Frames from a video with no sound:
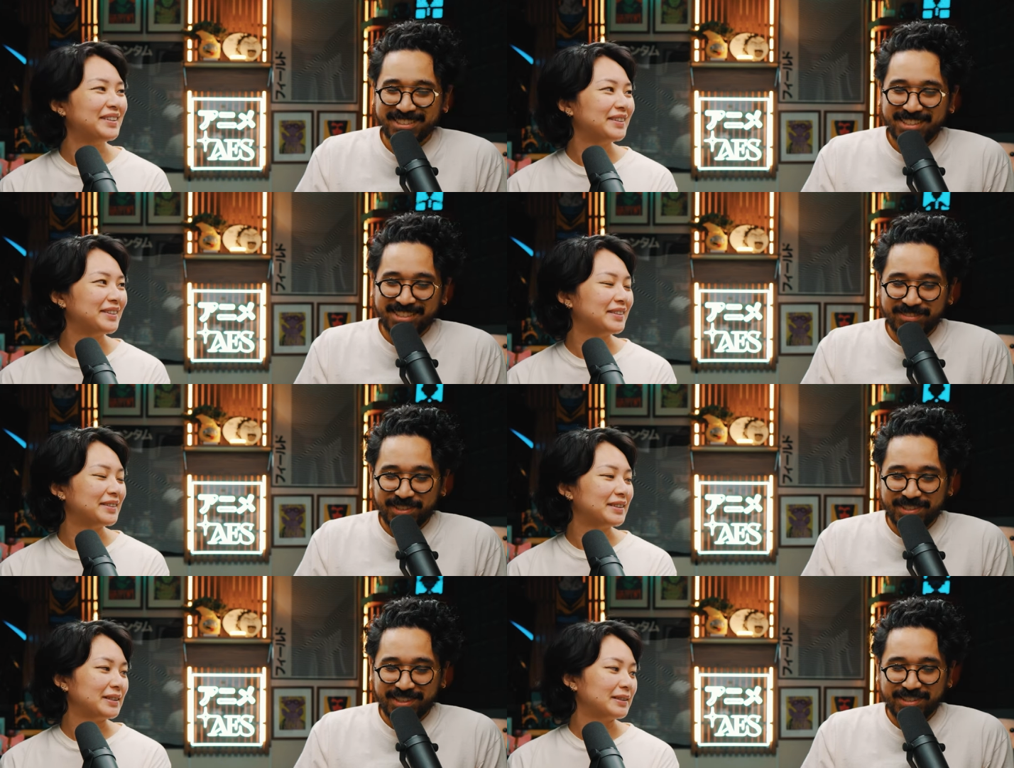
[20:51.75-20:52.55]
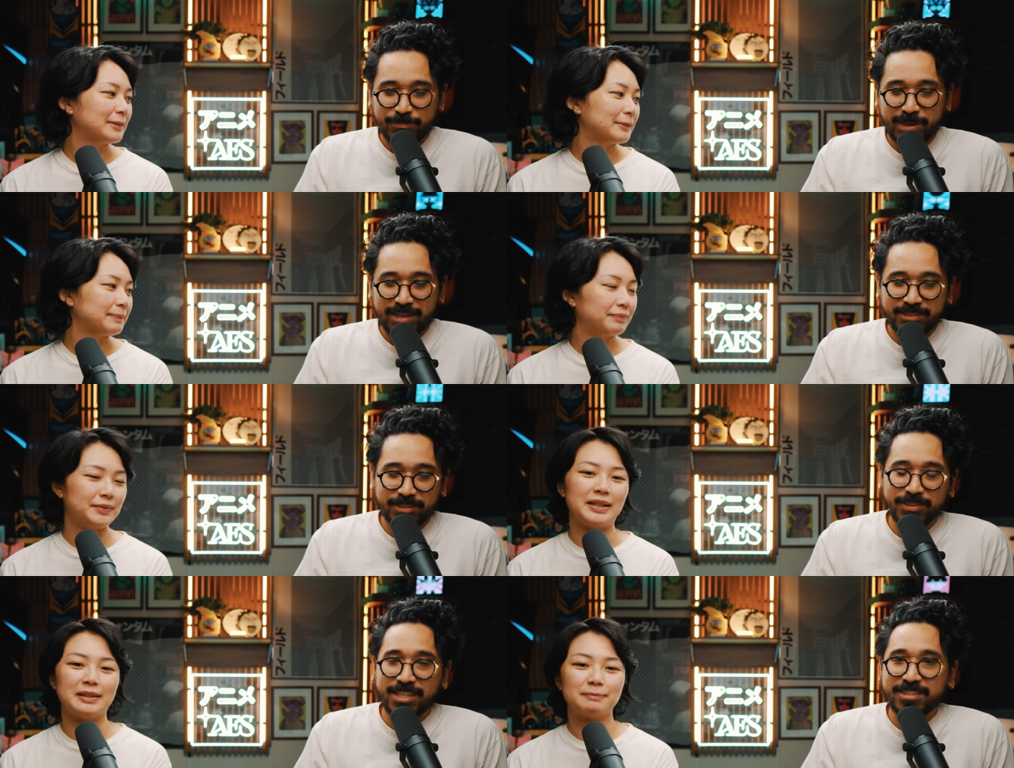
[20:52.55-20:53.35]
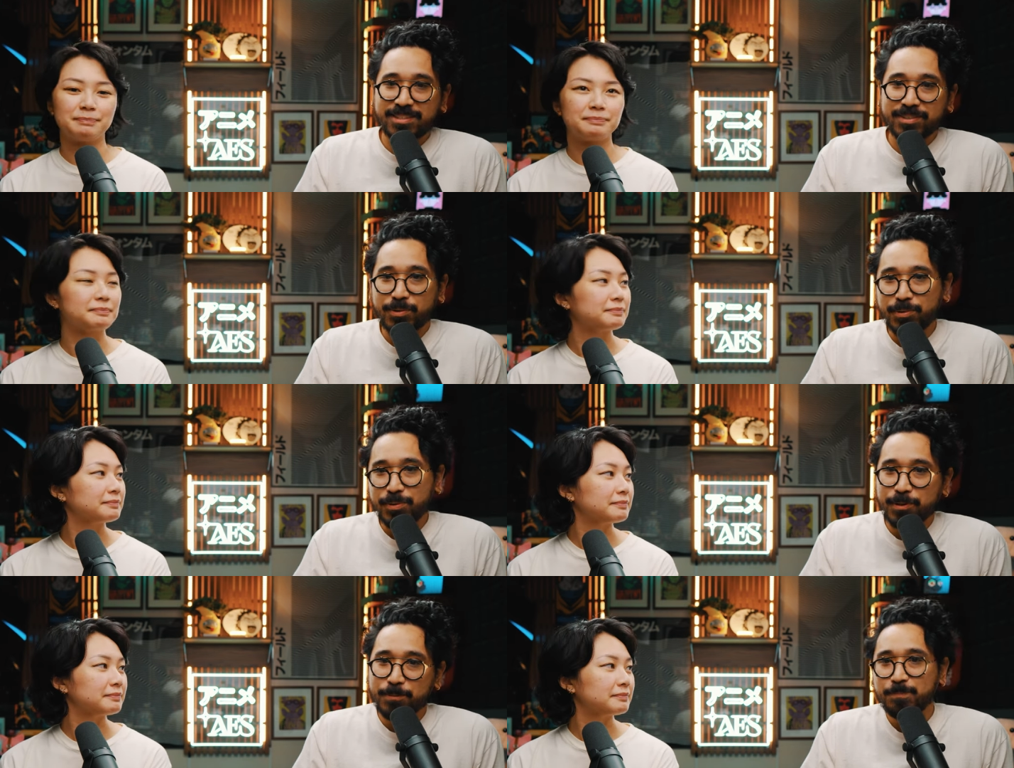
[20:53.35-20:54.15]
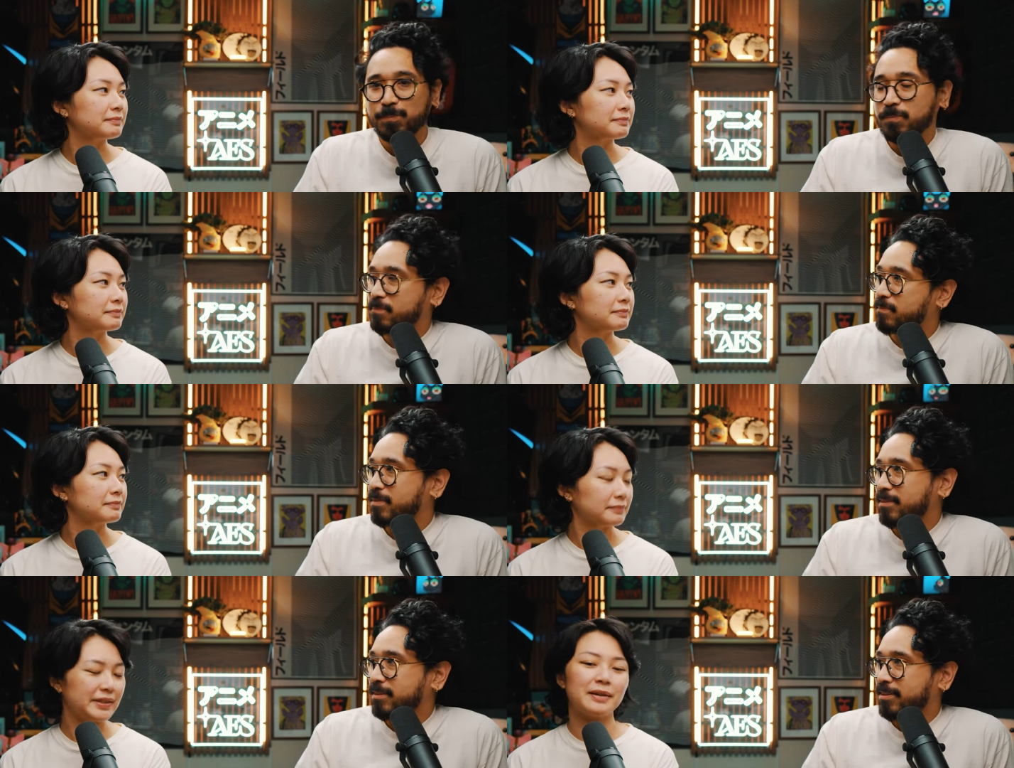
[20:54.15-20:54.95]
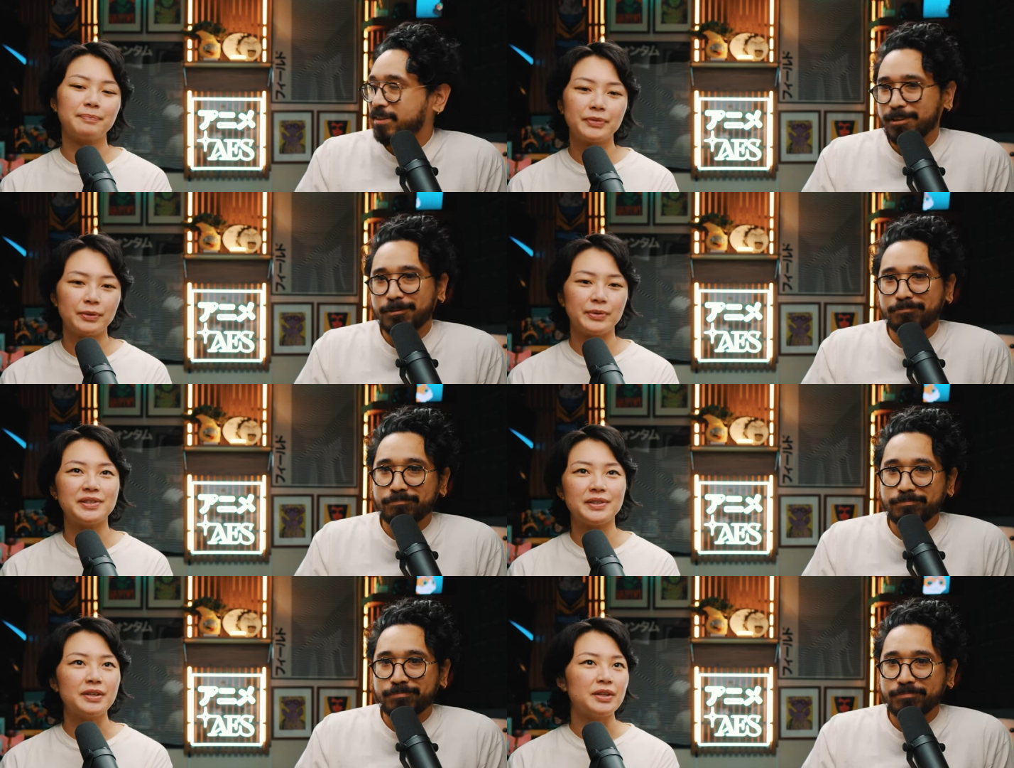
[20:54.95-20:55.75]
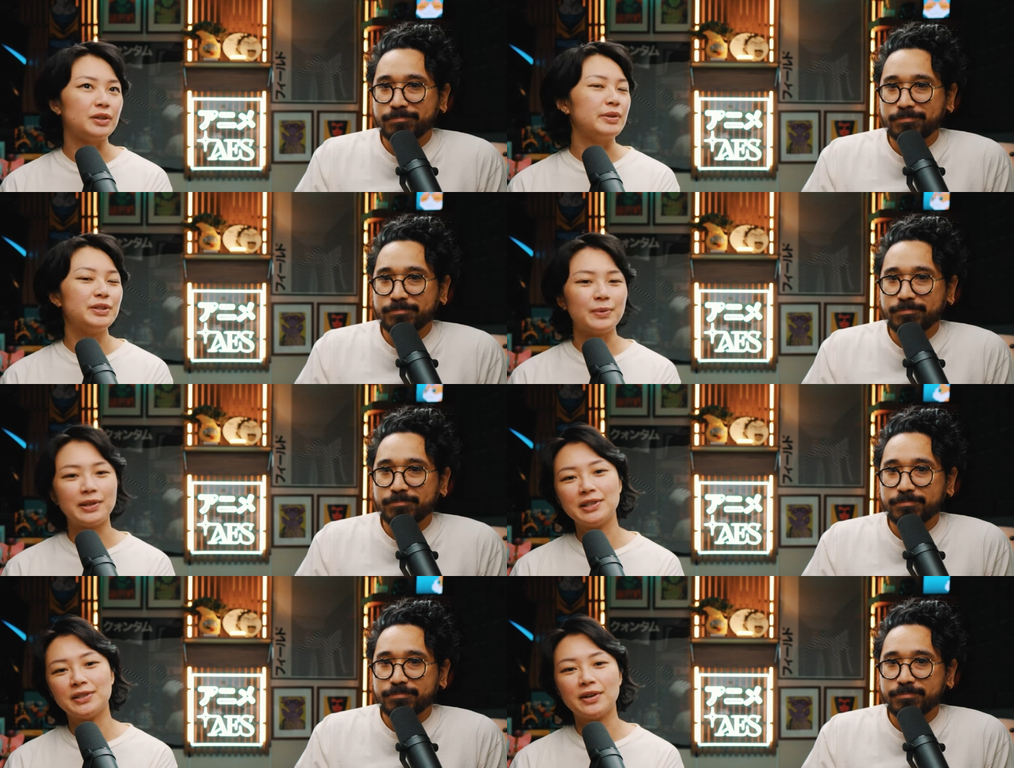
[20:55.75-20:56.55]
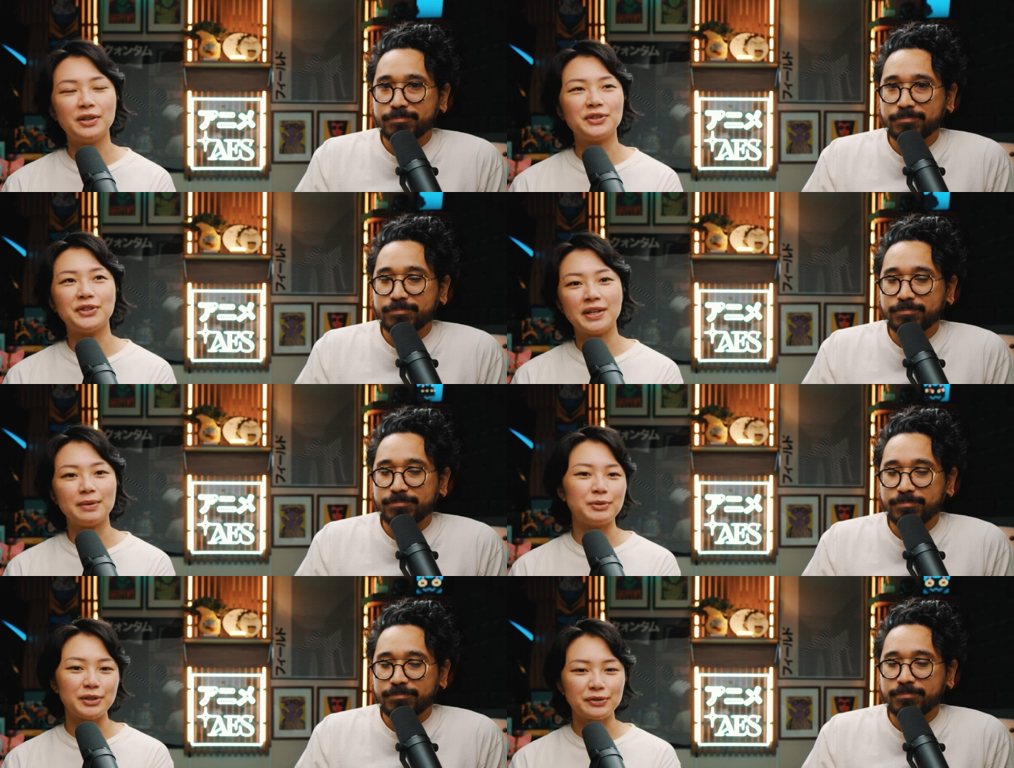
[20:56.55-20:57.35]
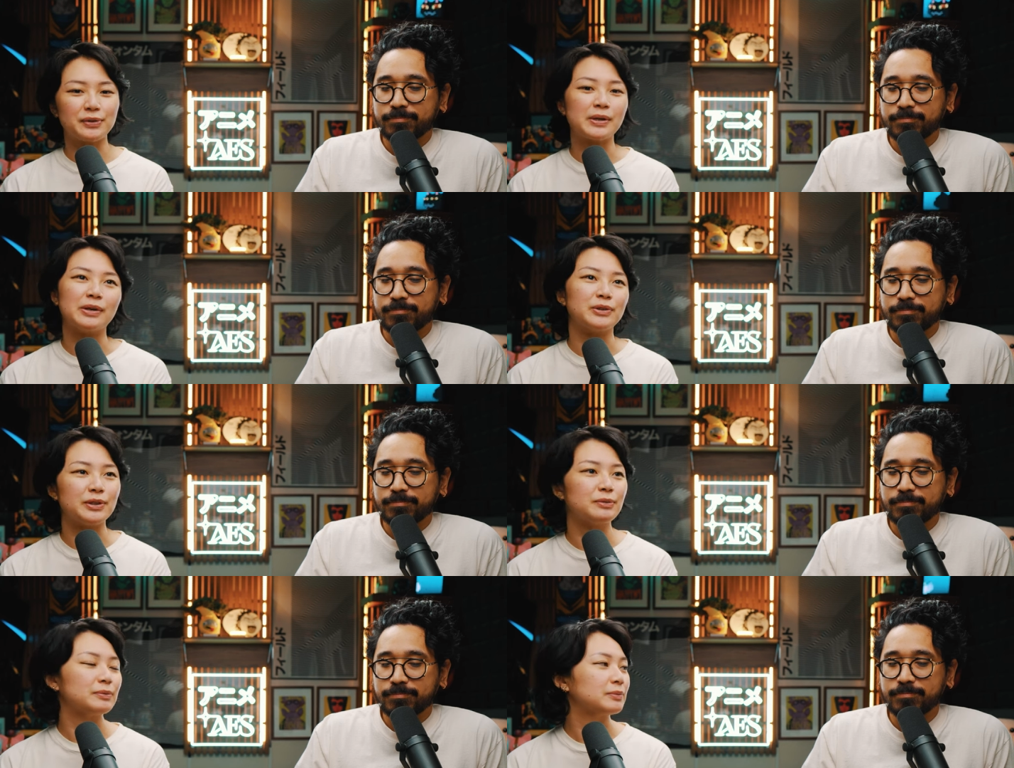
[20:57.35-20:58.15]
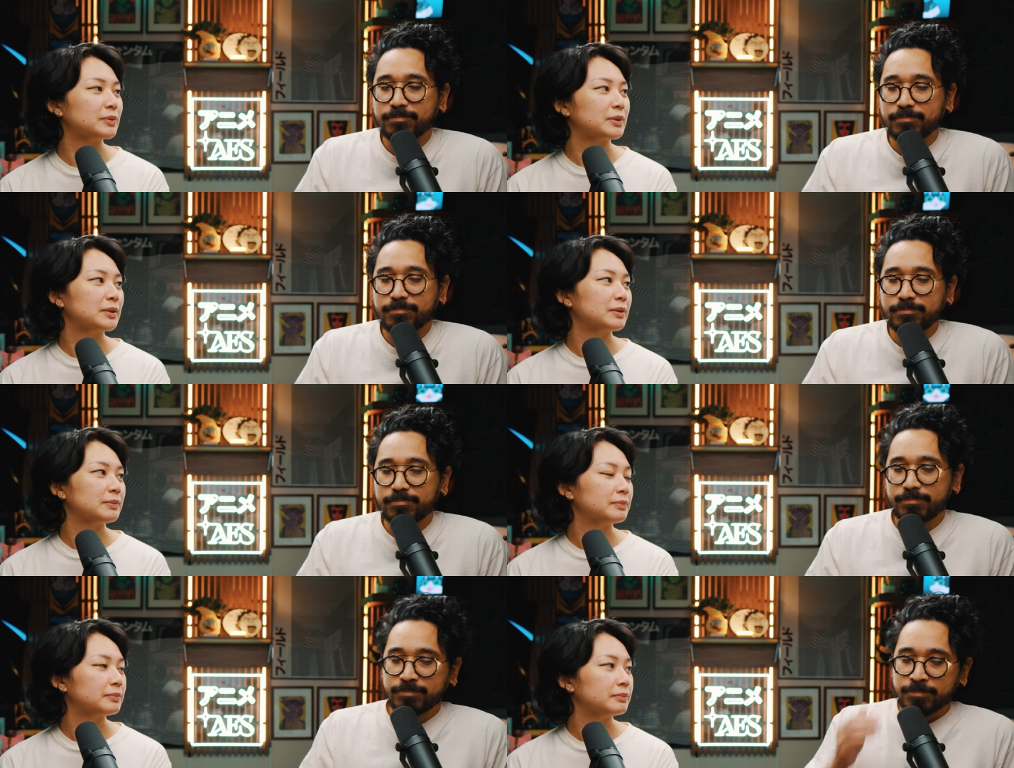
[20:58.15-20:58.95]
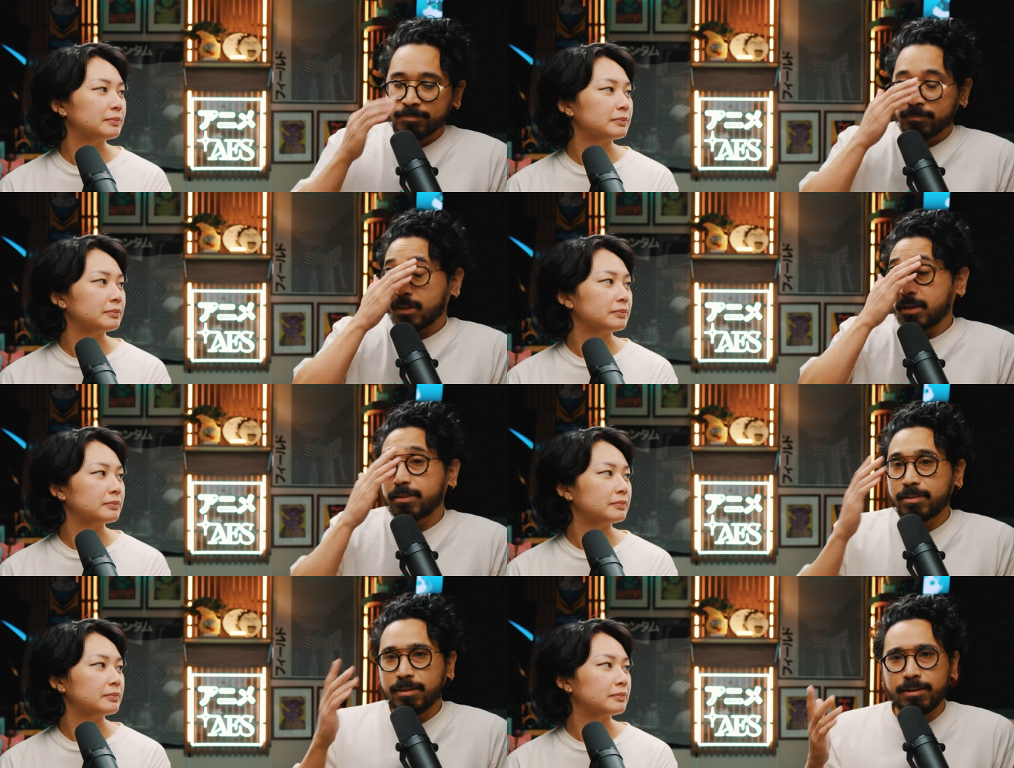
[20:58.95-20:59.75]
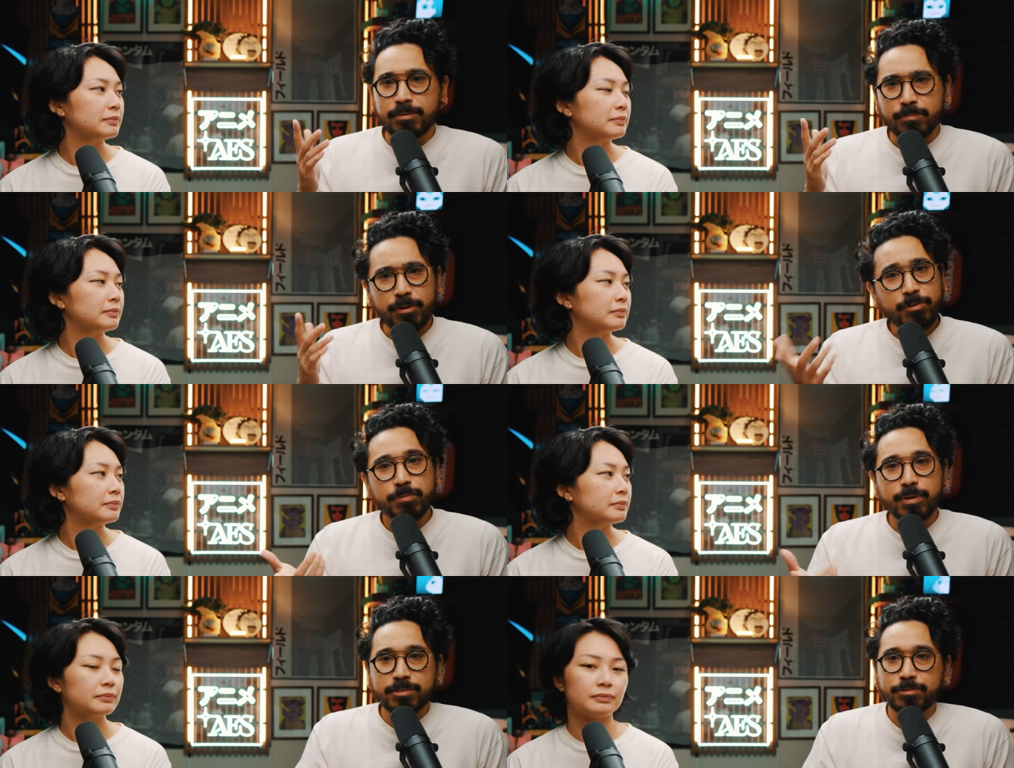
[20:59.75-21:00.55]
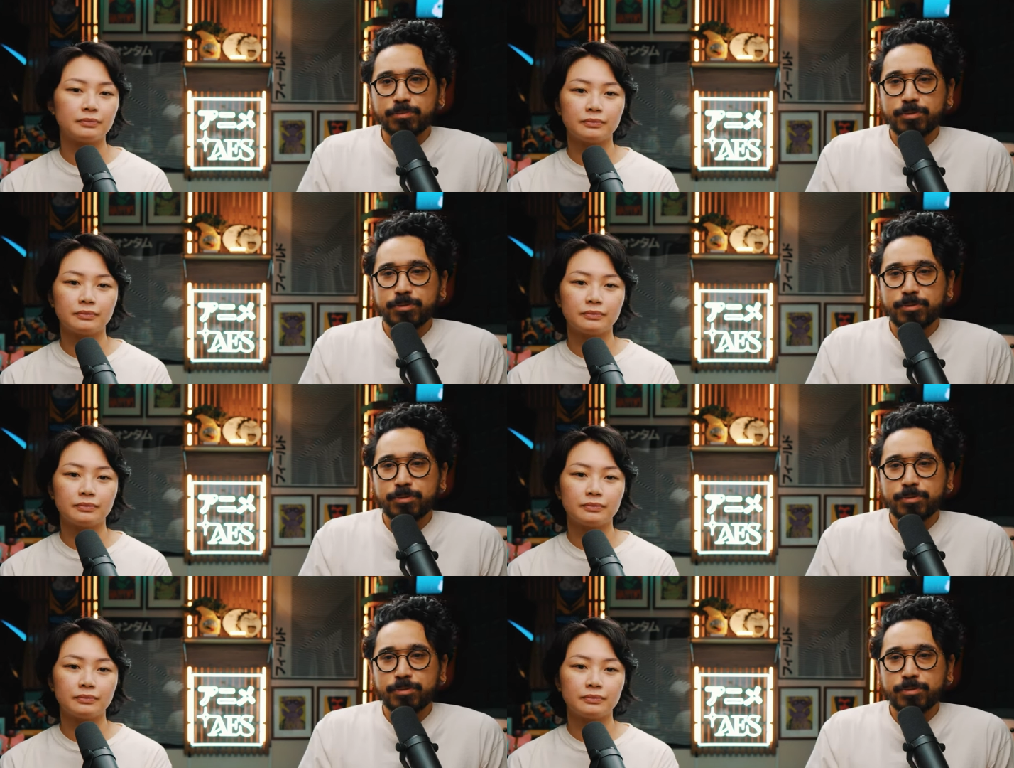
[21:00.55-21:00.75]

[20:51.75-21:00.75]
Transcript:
Speaker 1: They're about to get smashed. So that's their whole.
Speaker 2: Yeah. Um, the reason the reason why this is all set up just for Gojo.
Speaker 1: Mm-hmm. mm-hmm. And then, um, oh, I just want